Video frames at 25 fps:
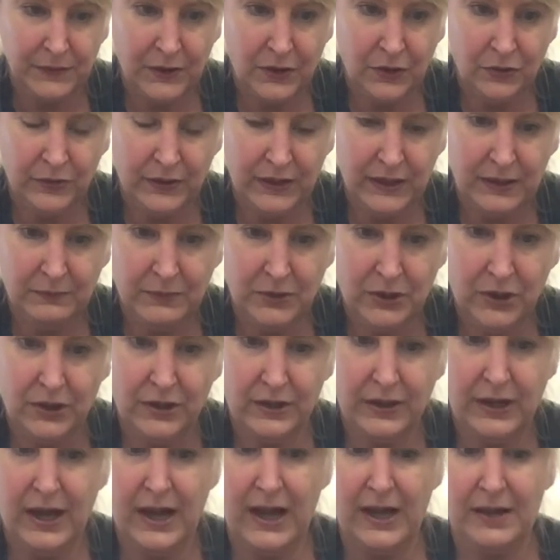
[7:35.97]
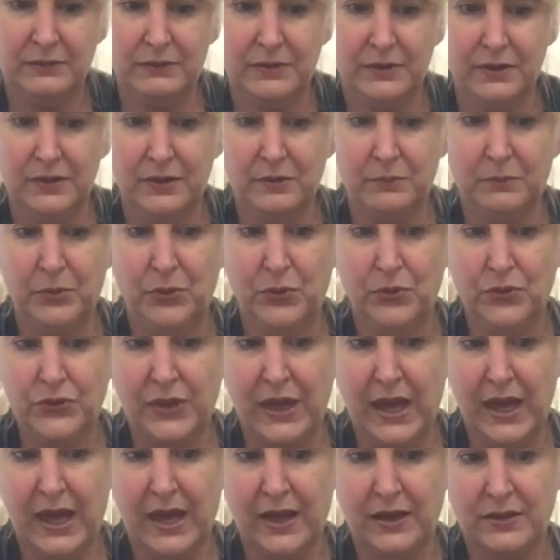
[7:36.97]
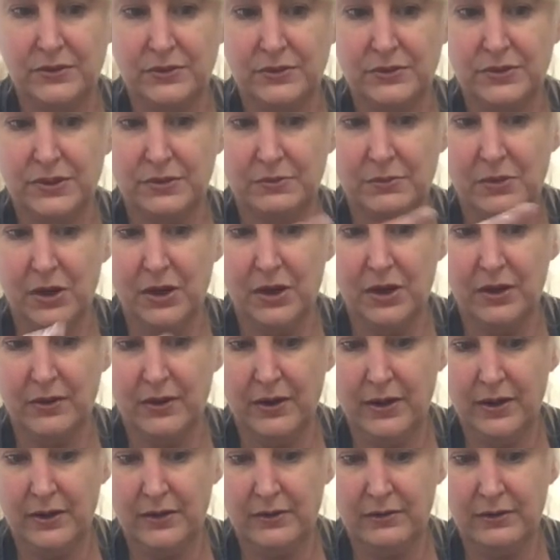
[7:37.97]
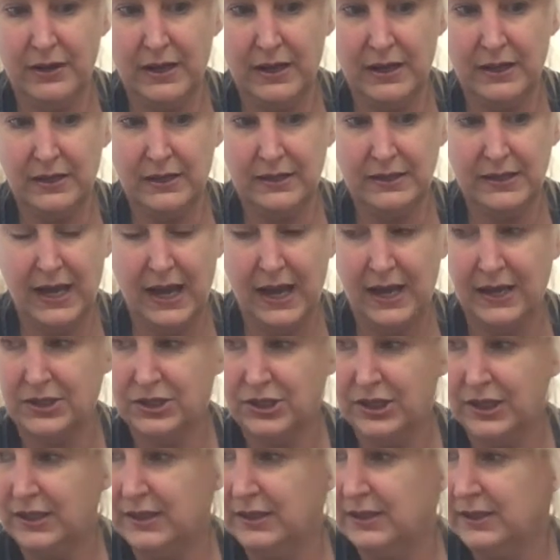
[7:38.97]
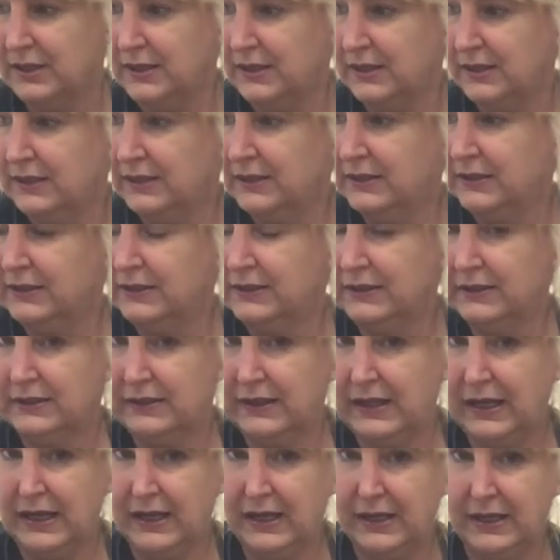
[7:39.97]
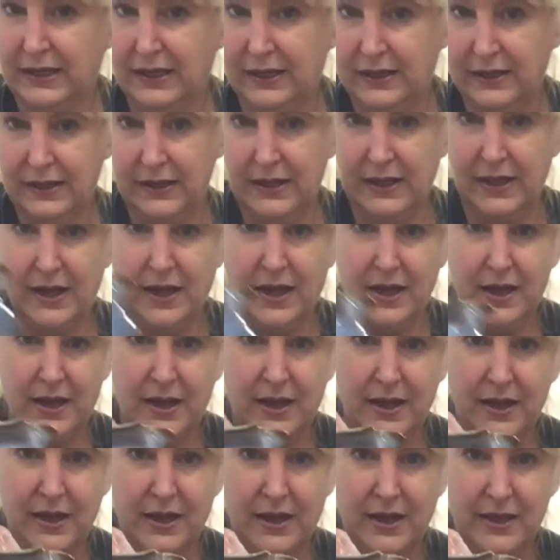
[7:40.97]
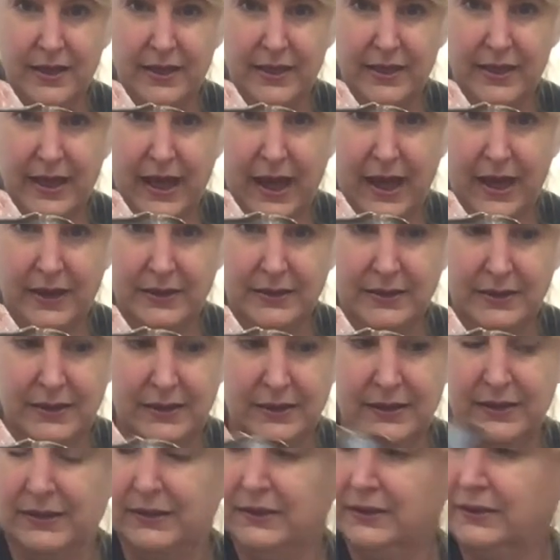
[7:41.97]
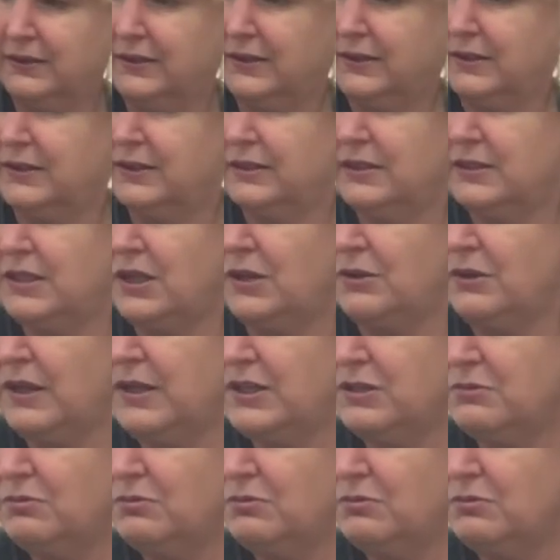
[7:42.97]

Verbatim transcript: creamer. I will pull the handle tomorrow and attach it like that. So let's